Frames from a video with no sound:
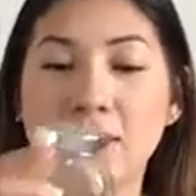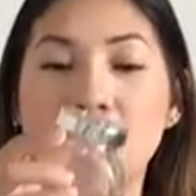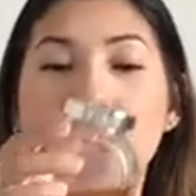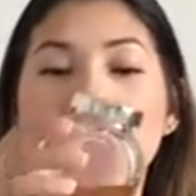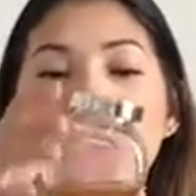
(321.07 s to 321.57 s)

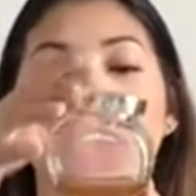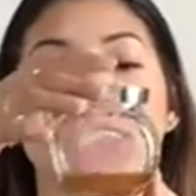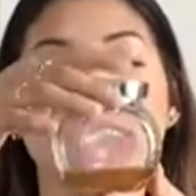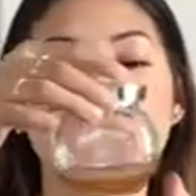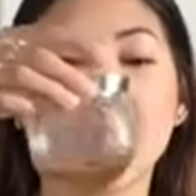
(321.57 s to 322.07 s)
So this
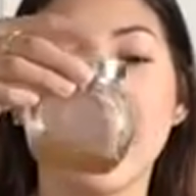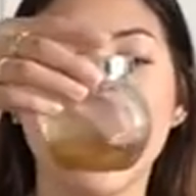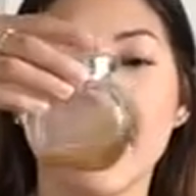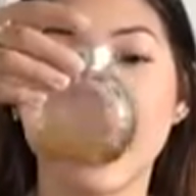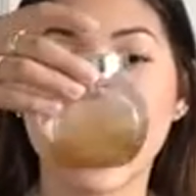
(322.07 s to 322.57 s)
is
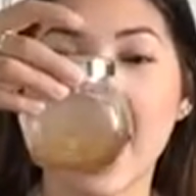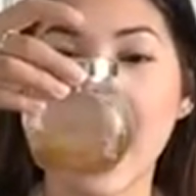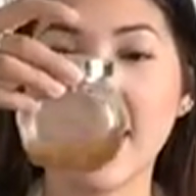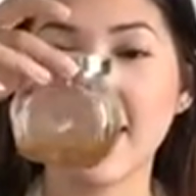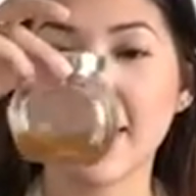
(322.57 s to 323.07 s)
the
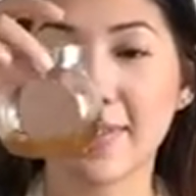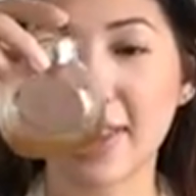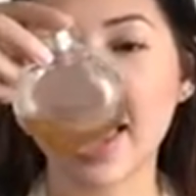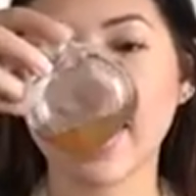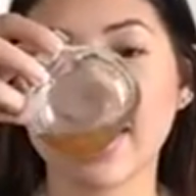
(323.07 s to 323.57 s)
end of
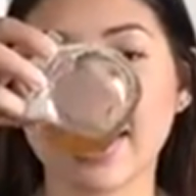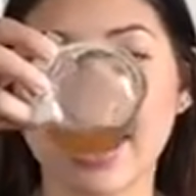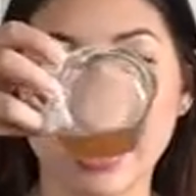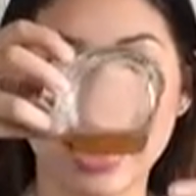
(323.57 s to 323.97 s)
it.